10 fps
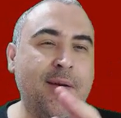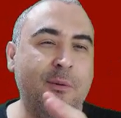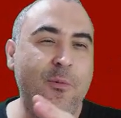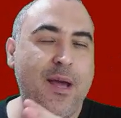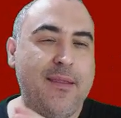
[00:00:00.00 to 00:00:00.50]

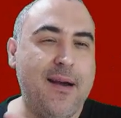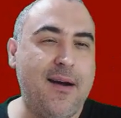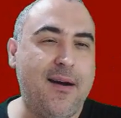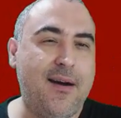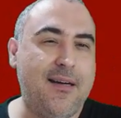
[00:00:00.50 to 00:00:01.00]
when they
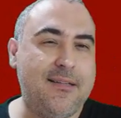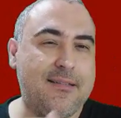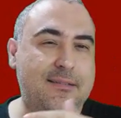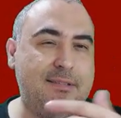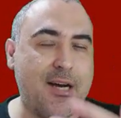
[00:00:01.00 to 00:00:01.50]
are
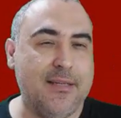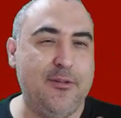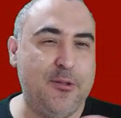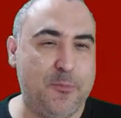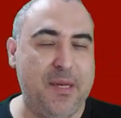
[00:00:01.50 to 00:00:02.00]
starting
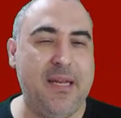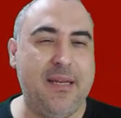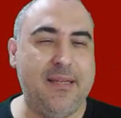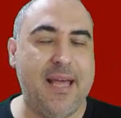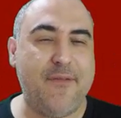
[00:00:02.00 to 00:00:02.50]
to
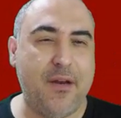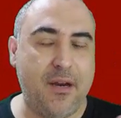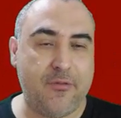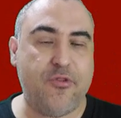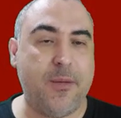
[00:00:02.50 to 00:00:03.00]
speak, they have a
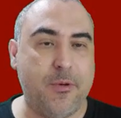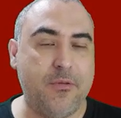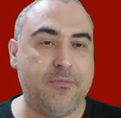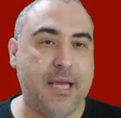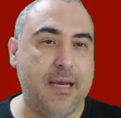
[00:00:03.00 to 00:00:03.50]
lot of
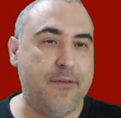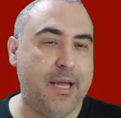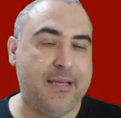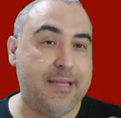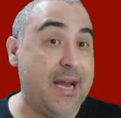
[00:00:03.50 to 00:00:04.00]
trouble telling
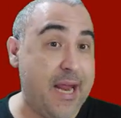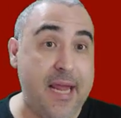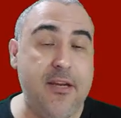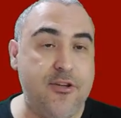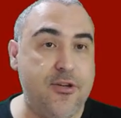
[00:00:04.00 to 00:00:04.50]
like their
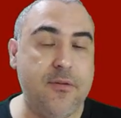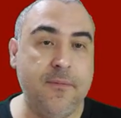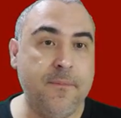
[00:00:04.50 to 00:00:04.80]
age.